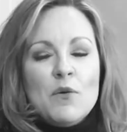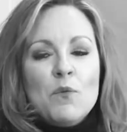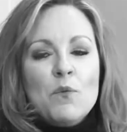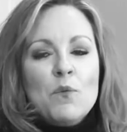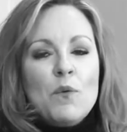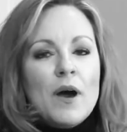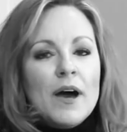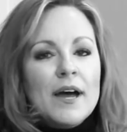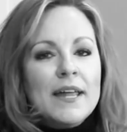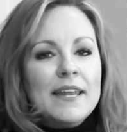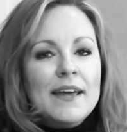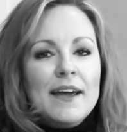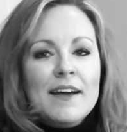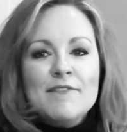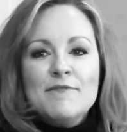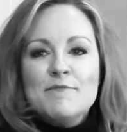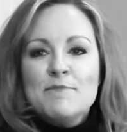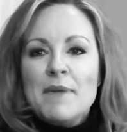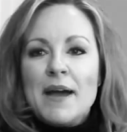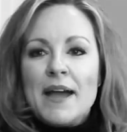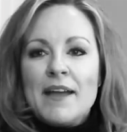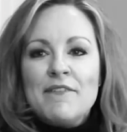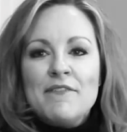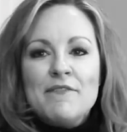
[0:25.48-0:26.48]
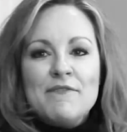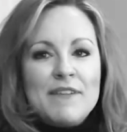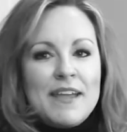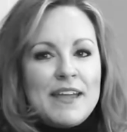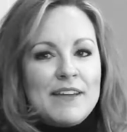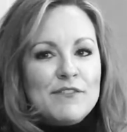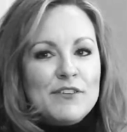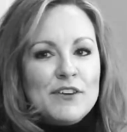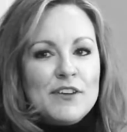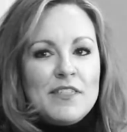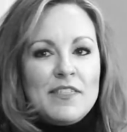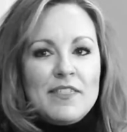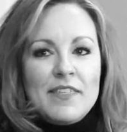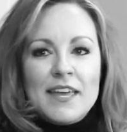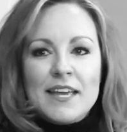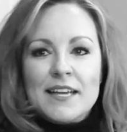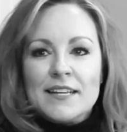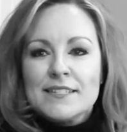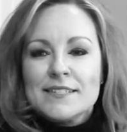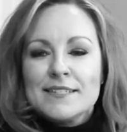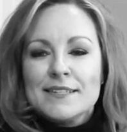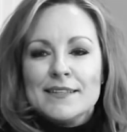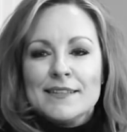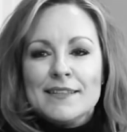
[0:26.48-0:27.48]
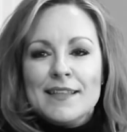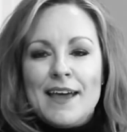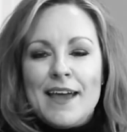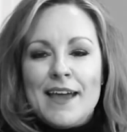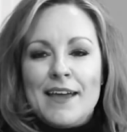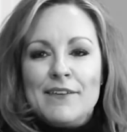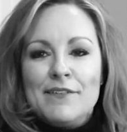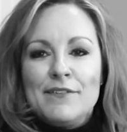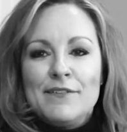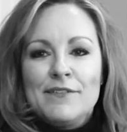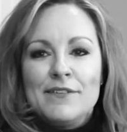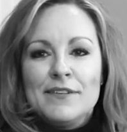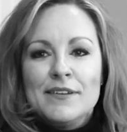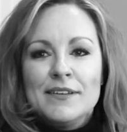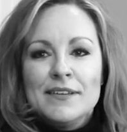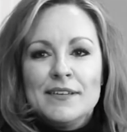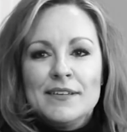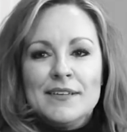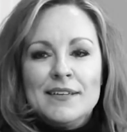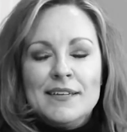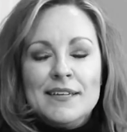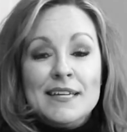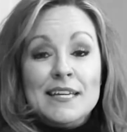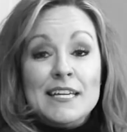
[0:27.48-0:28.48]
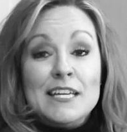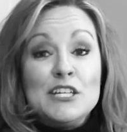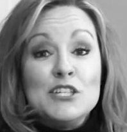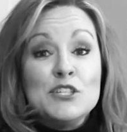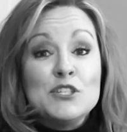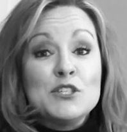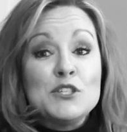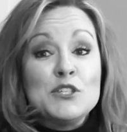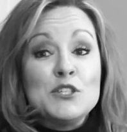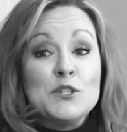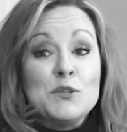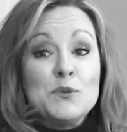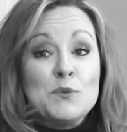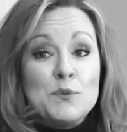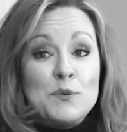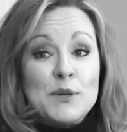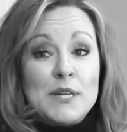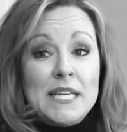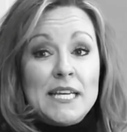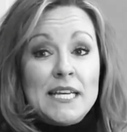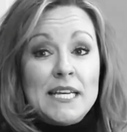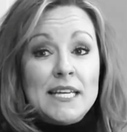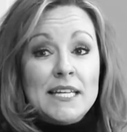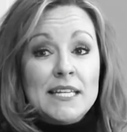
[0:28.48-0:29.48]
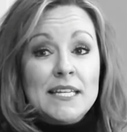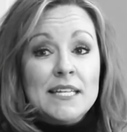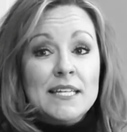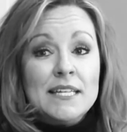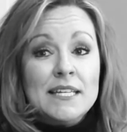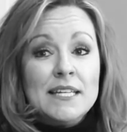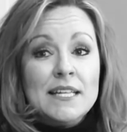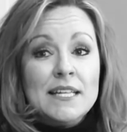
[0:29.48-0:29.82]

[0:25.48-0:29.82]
One of my favorite things in life is to read,